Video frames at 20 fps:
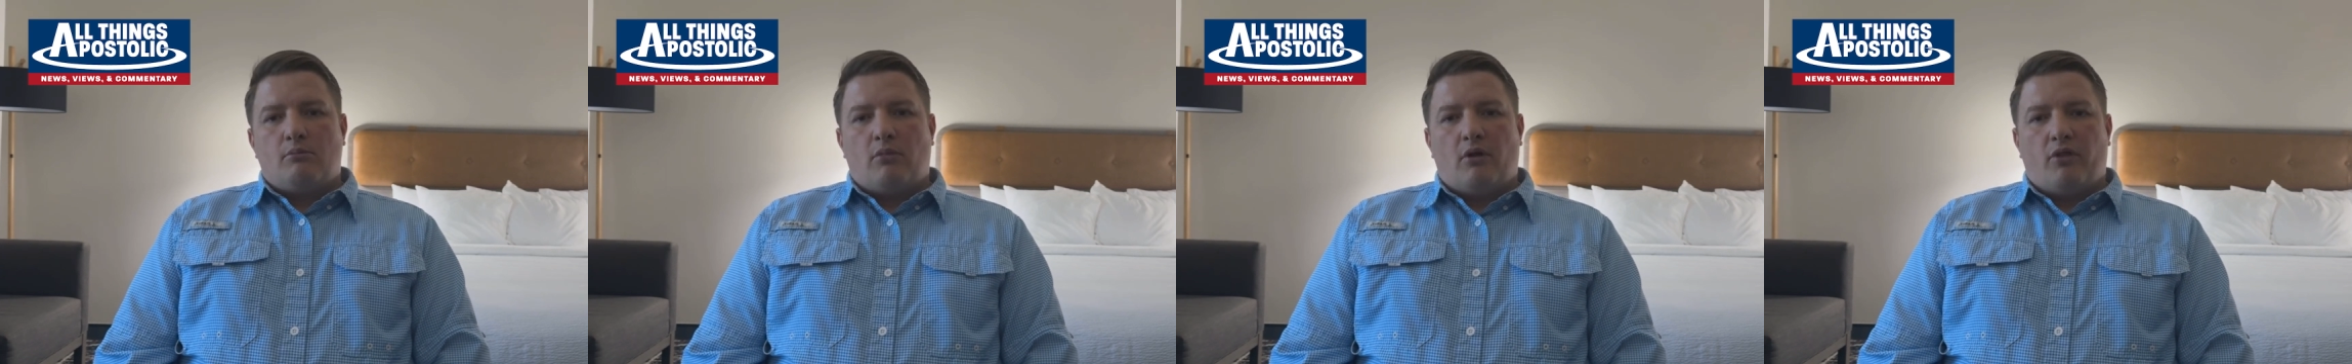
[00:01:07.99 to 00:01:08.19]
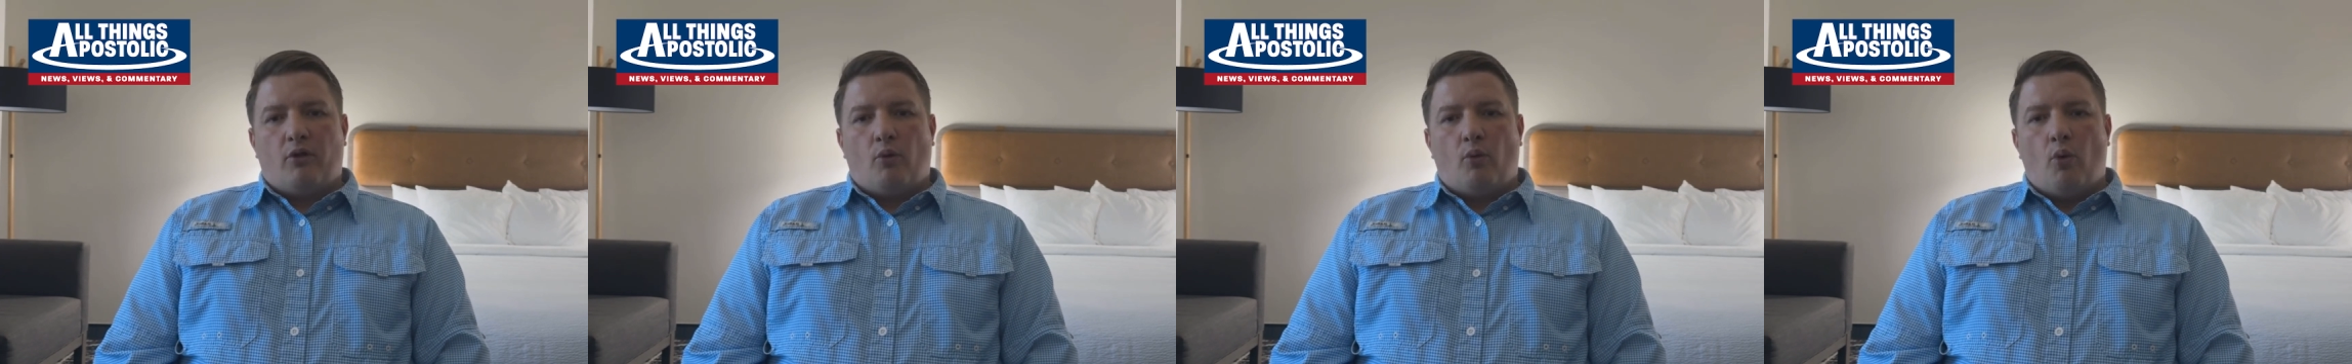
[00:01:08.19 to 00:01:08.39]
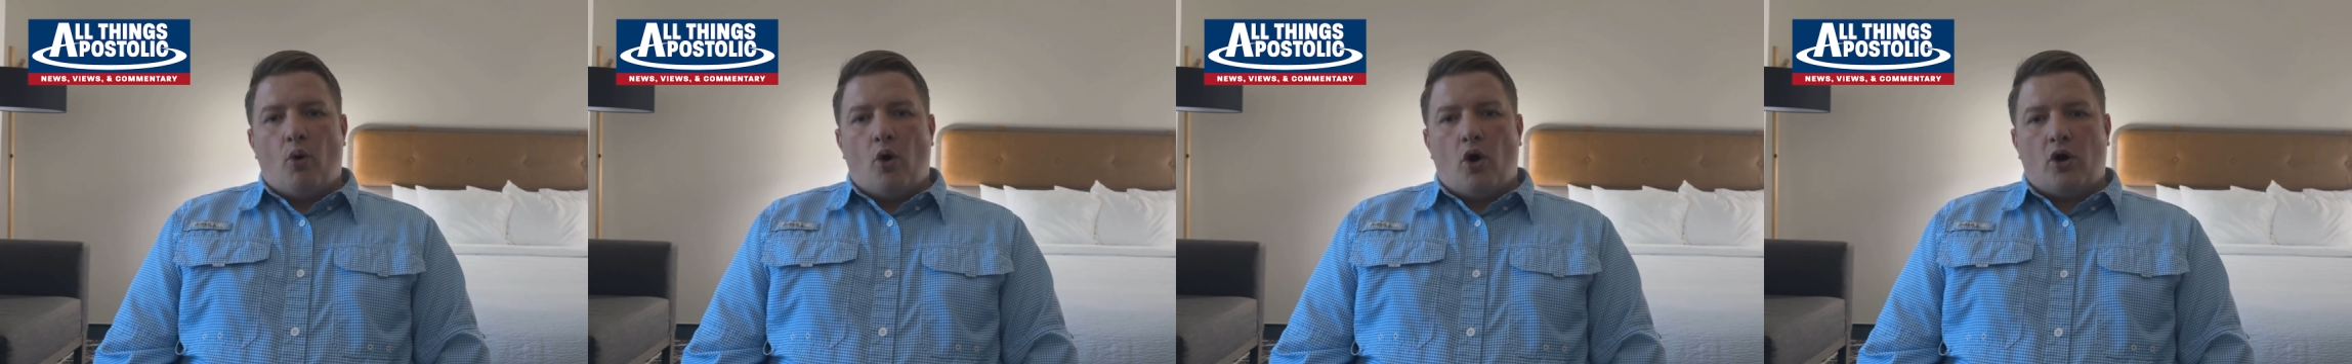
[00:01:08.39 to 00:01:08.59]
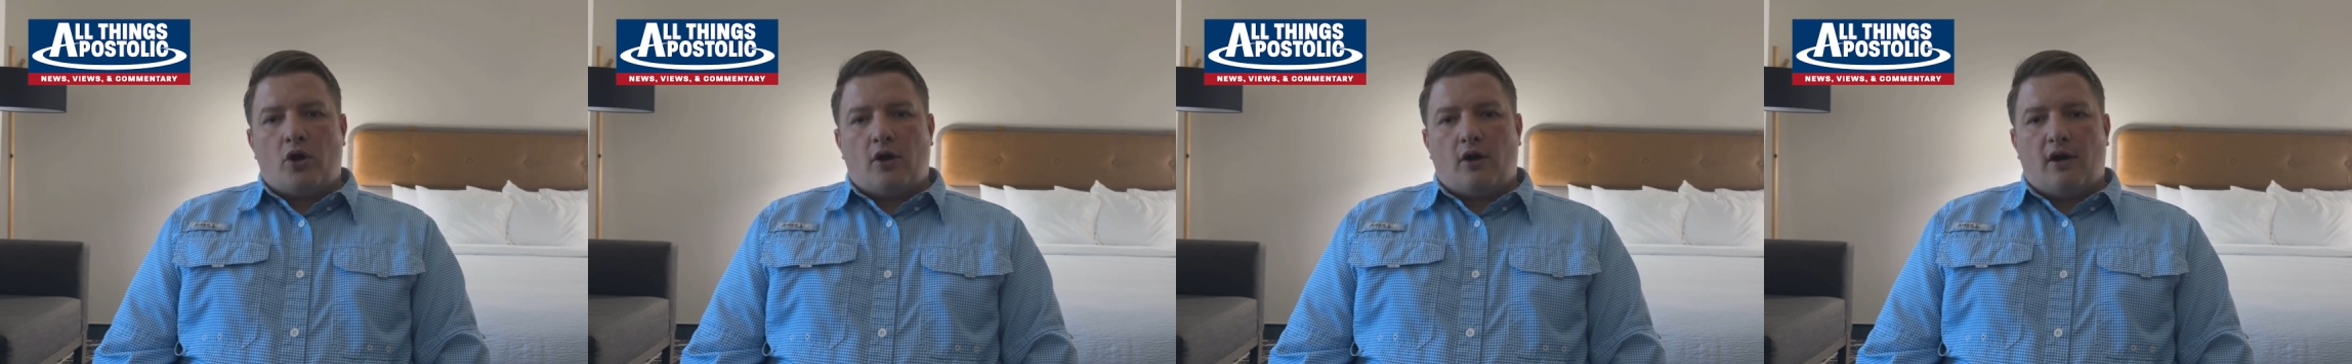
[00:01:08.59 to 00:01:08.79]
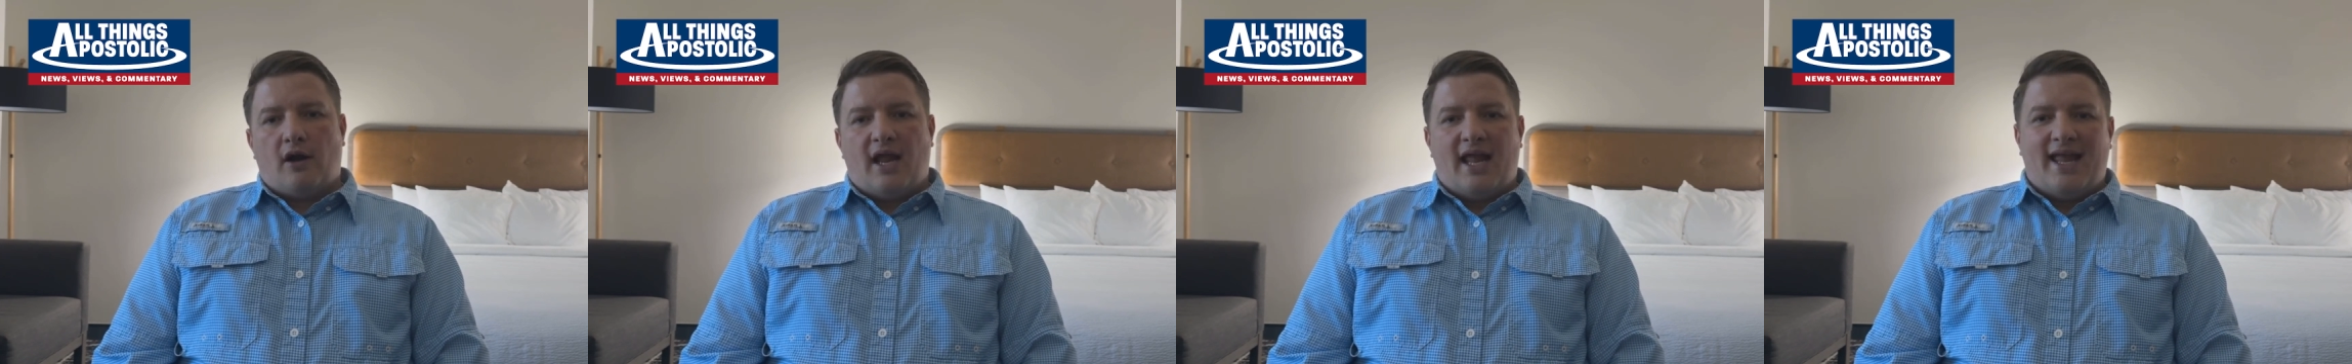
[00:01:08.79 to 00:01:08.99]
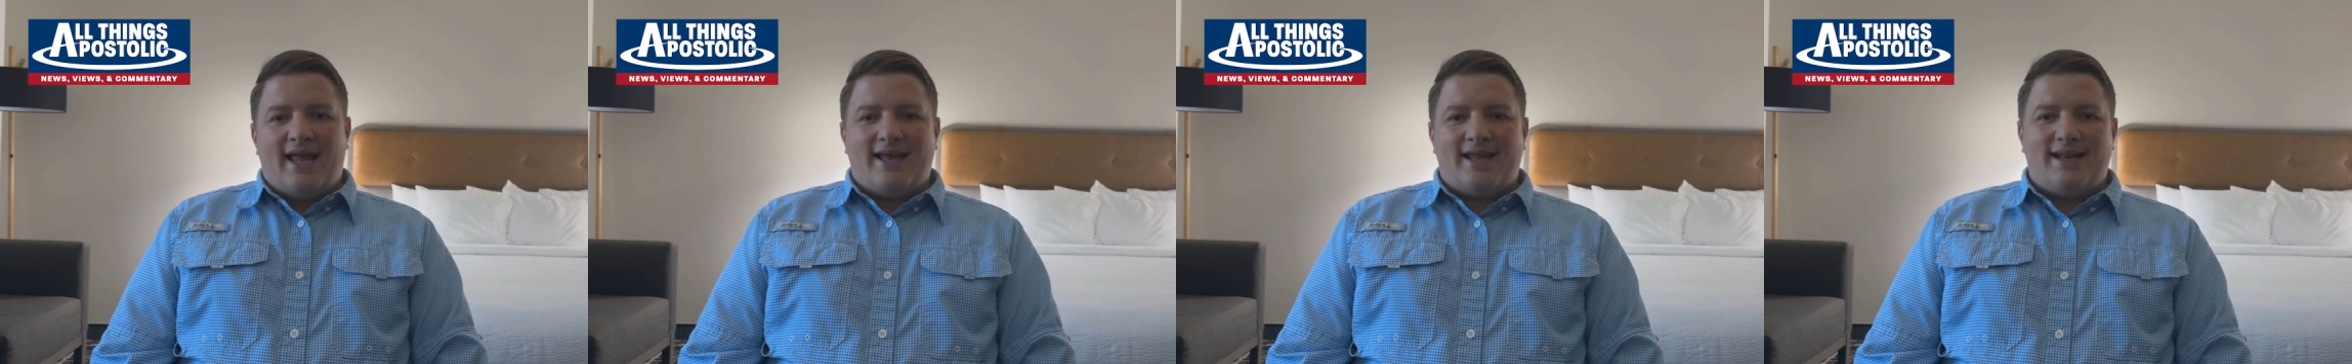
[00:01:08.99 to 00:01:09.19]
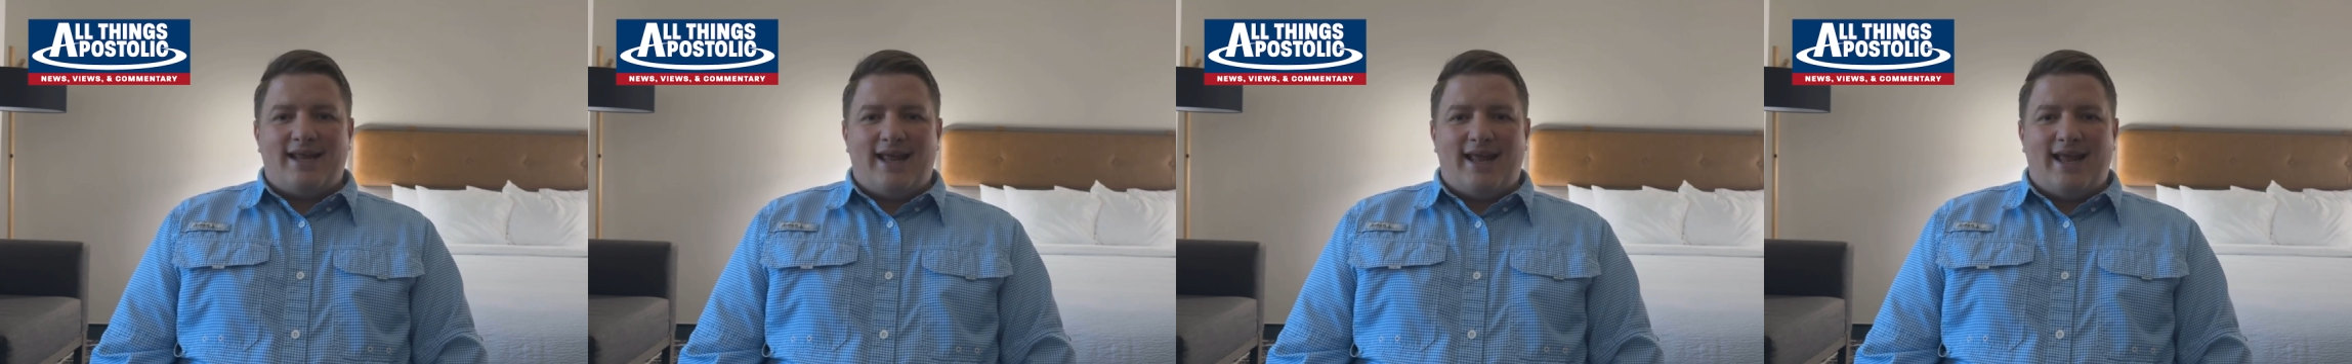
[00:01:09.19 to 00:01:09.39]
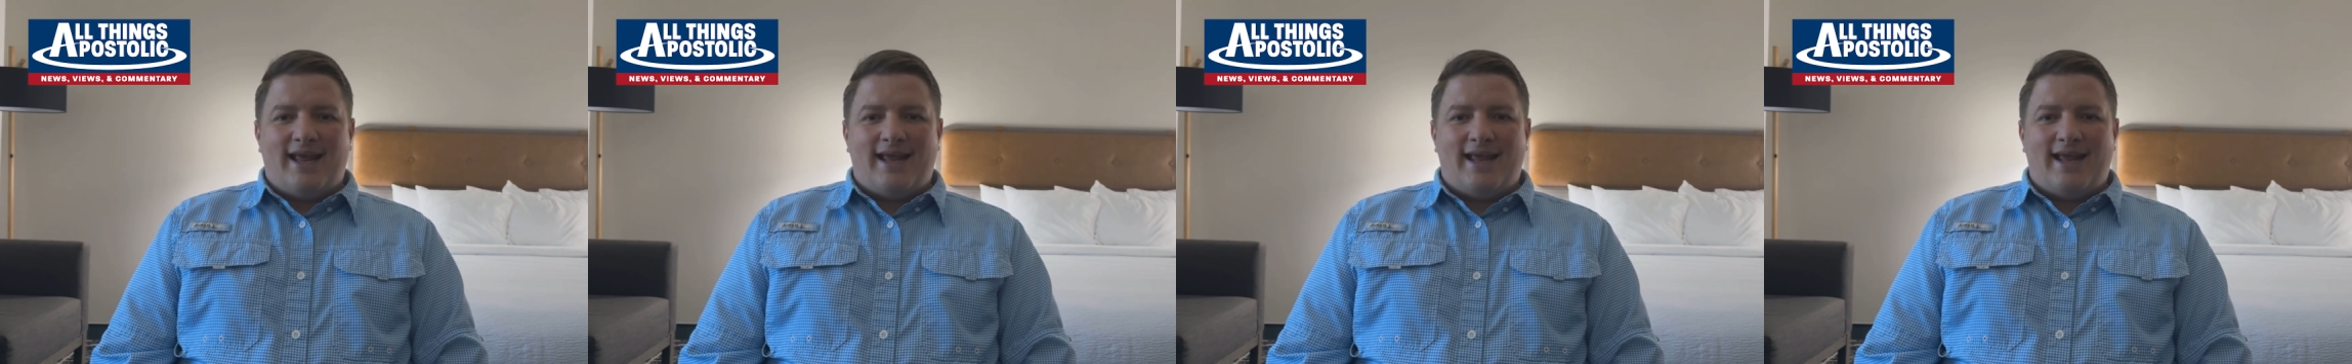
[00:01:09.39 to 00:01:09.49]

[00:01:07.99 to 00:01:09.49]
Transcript: Brother Walker had